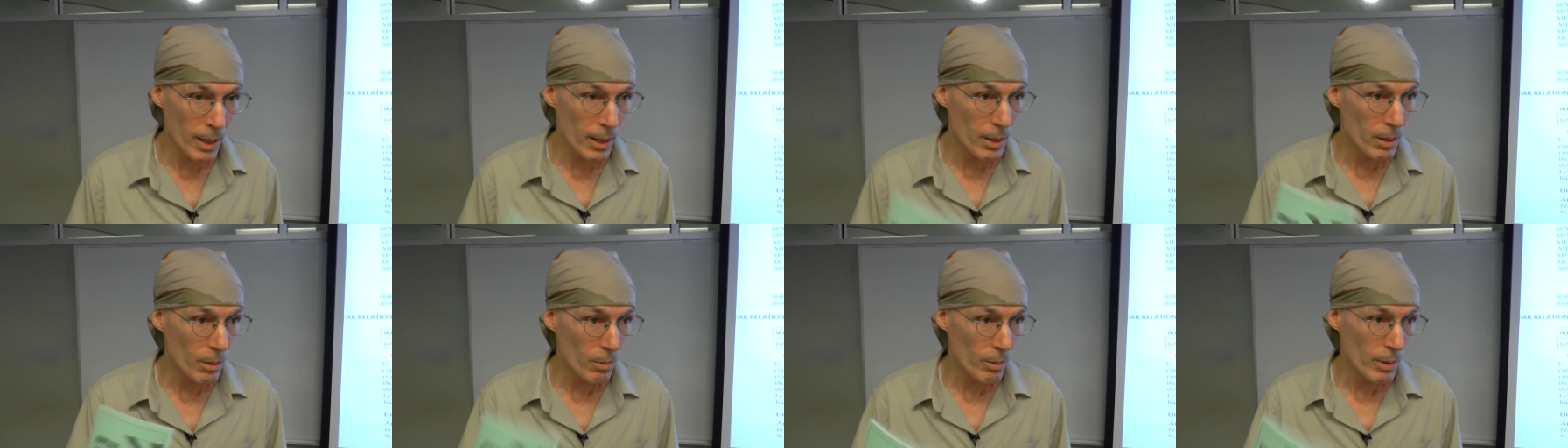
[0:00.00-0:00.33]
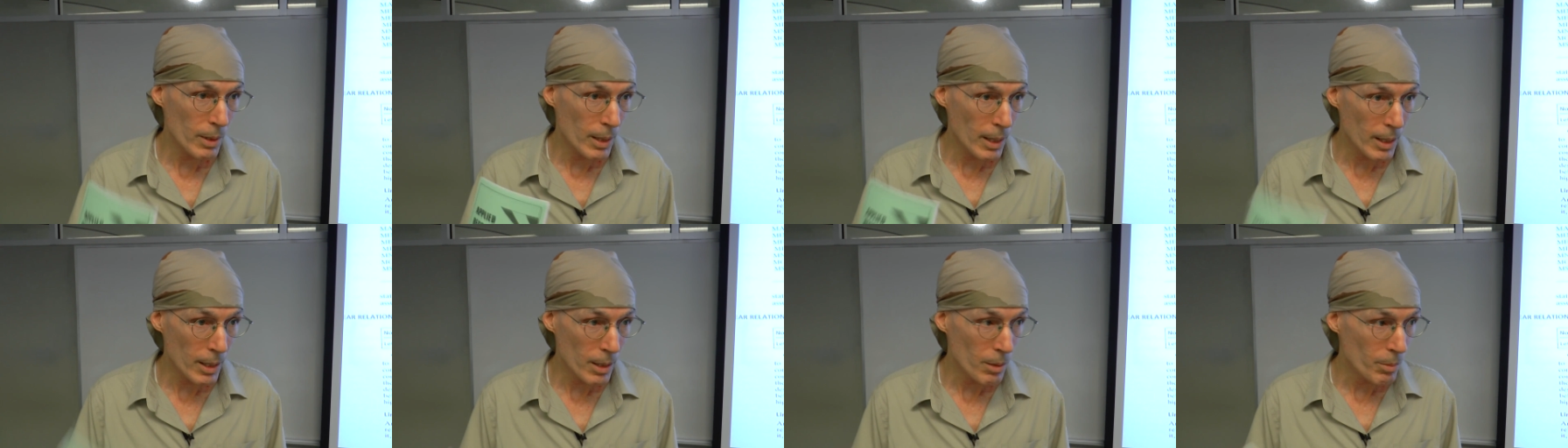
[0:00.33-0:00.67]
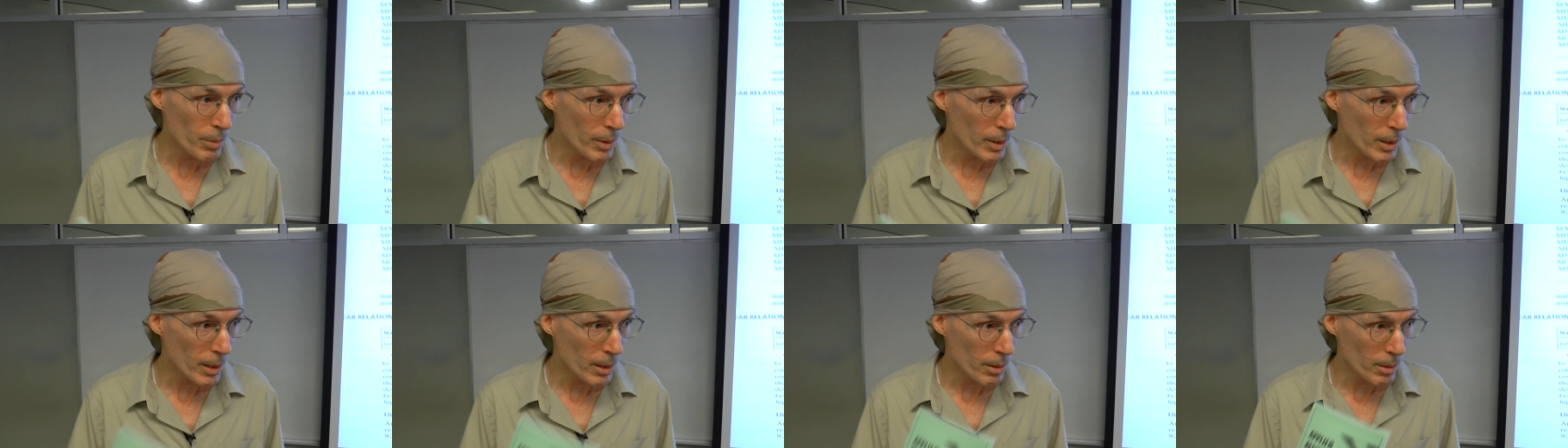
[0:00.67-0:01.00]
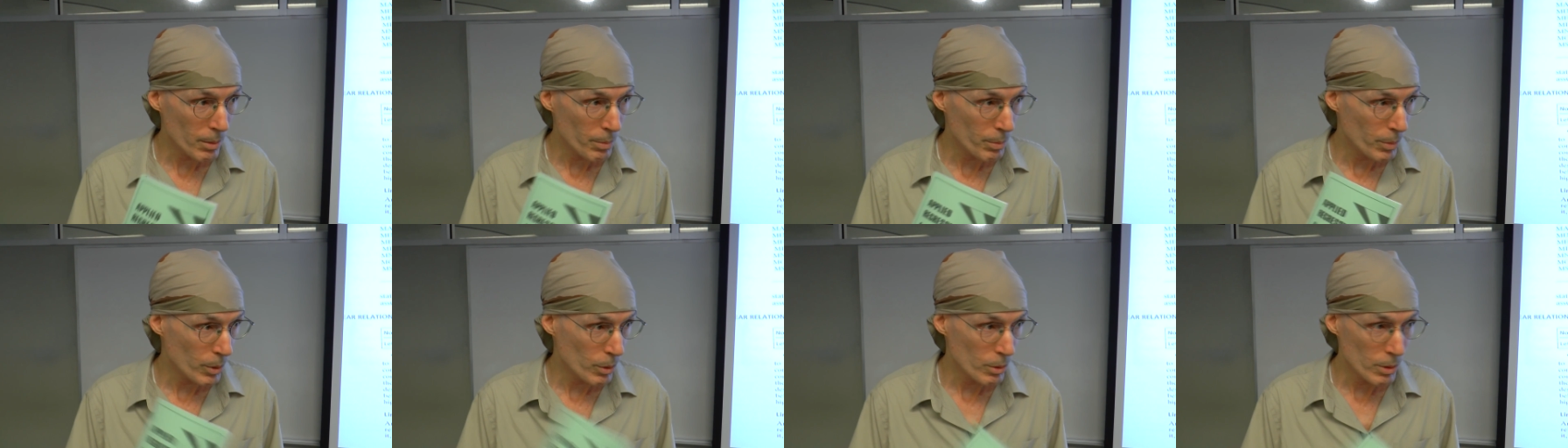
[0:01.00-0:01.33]
I don't want
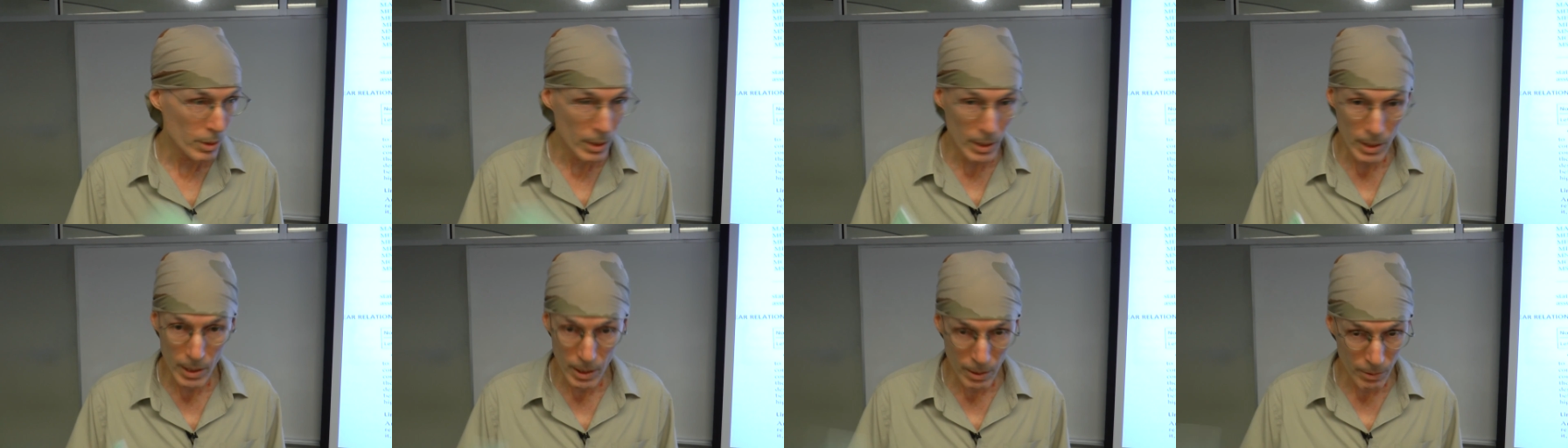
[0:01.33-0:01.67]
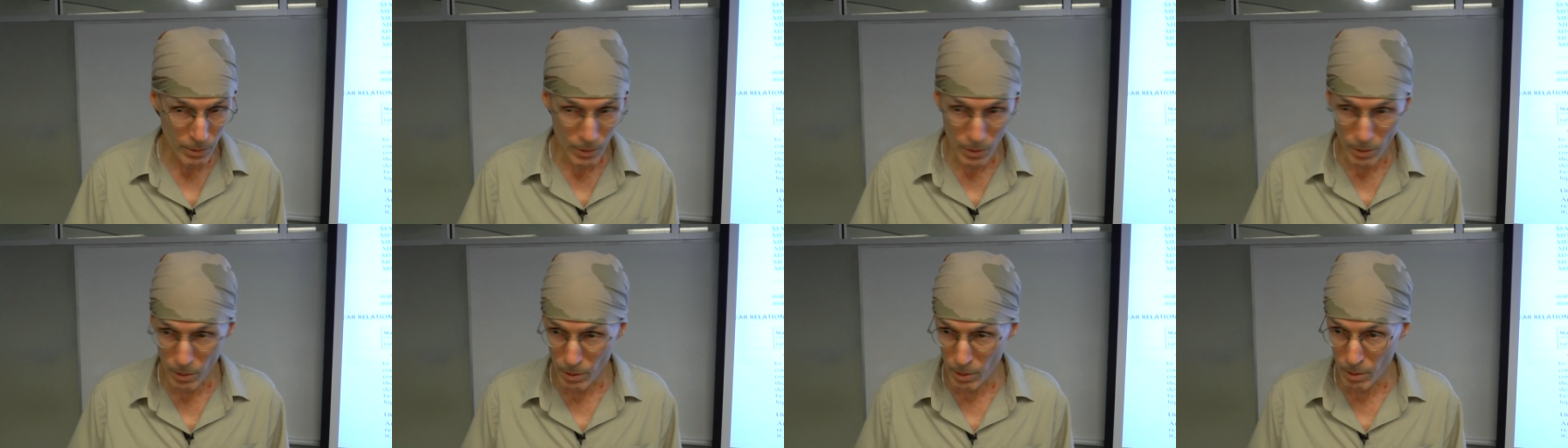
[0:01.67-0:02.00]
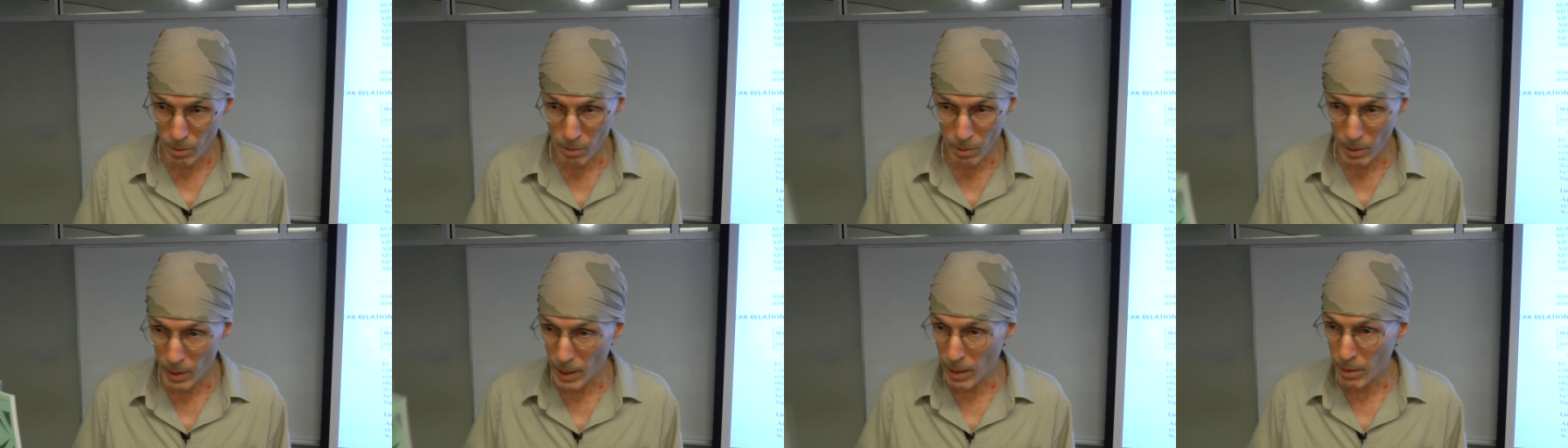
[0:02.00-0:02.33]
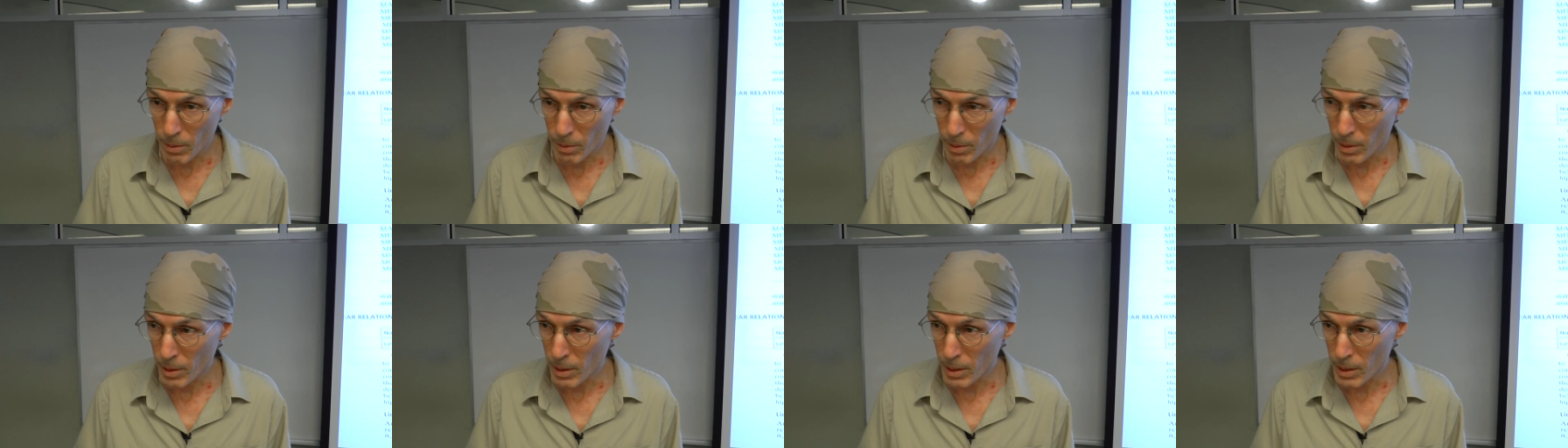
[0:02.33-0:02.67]
anybody proceeding further
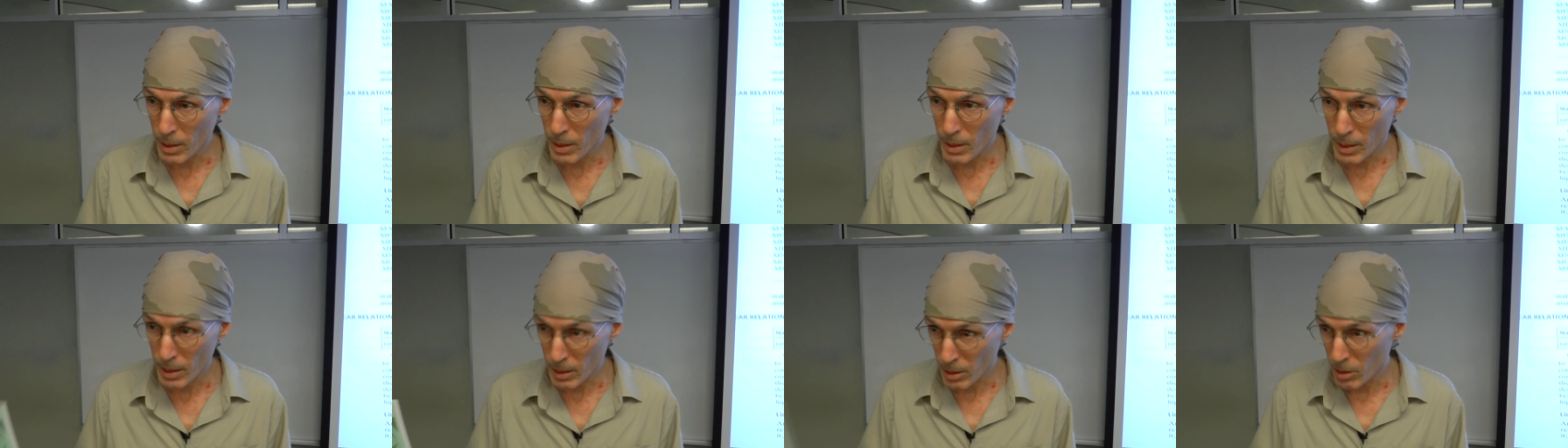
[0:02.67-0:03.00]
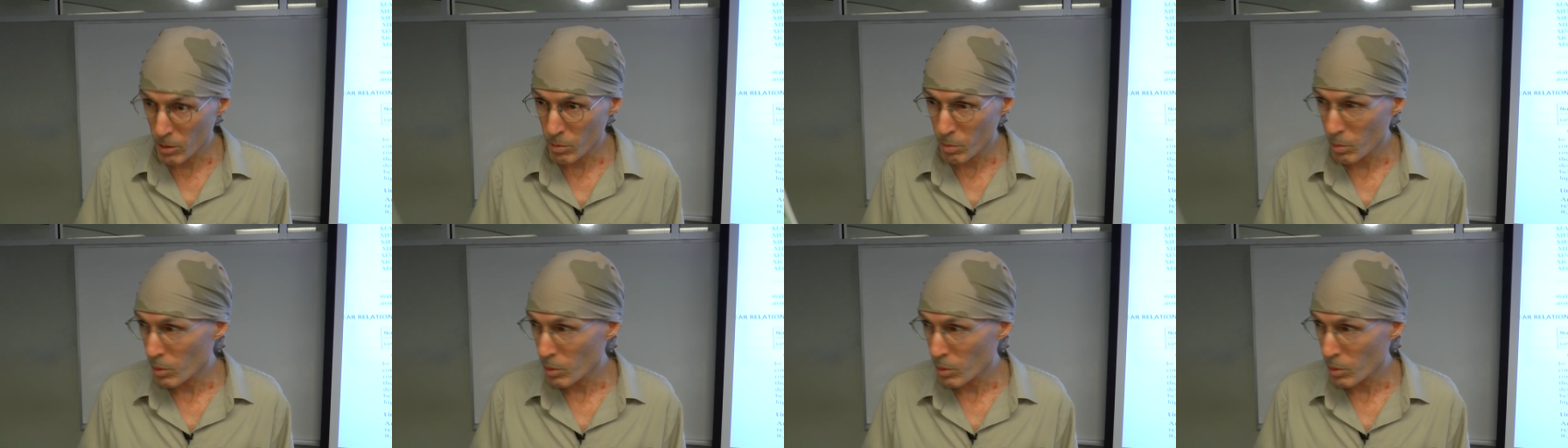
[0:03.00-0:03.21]
without thinking that this